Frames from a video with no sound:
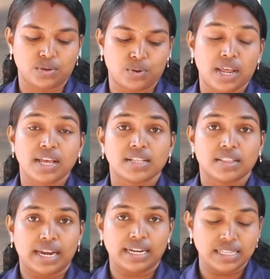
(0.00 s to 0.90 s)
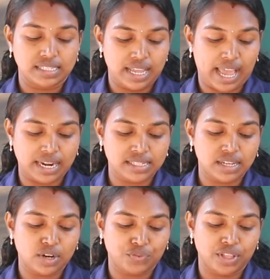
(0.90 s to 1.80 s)
own. That is the
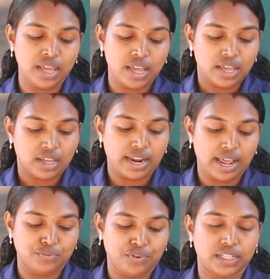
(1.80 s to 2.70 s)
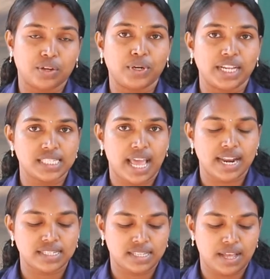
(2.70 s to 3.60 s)
answer of the grandfather. What is the
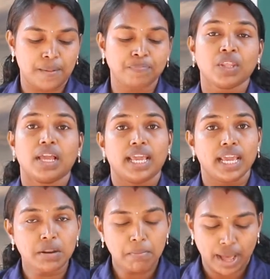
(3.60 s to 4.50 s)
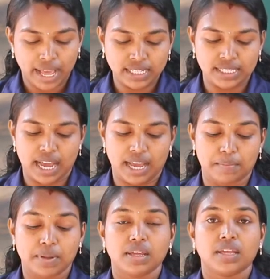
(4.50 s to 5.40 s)
answer? In my
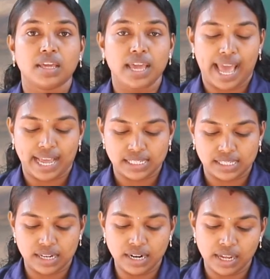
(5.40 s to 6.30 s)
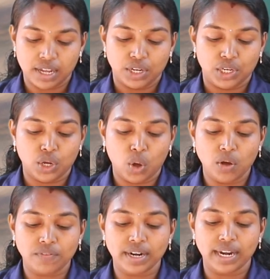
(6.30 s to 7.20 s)
time, he answered,
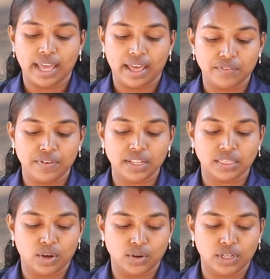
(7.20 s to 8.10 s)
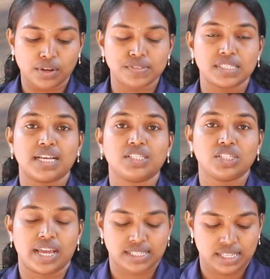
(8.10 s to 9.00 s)
no one ever thought of
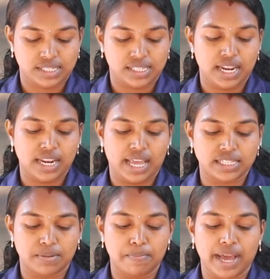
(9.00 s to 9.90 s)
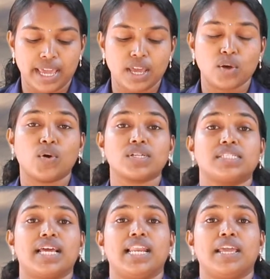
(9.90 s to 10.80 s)
such as a sin as buying or
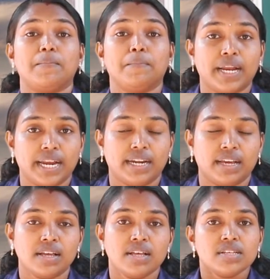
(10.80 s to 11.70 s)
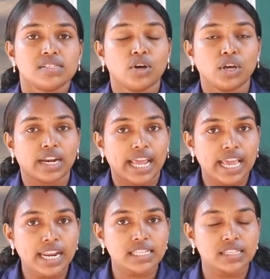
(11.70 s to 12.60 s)
selling bread. So
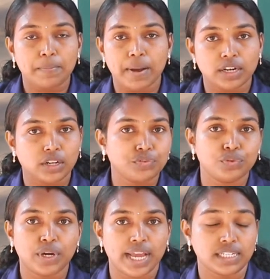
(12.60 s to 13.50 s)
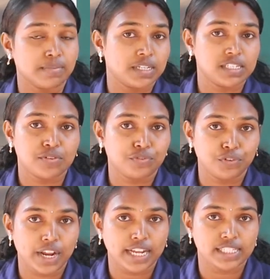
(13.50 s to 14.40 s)
grain is a part of food item. It is a
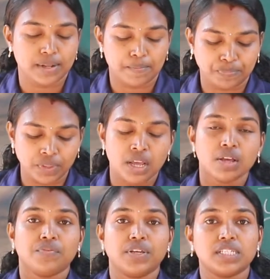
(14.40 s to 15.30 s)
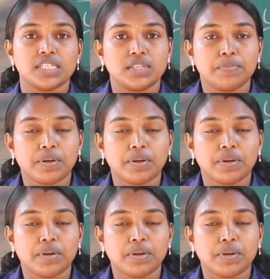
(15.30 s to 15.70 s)
food item. We just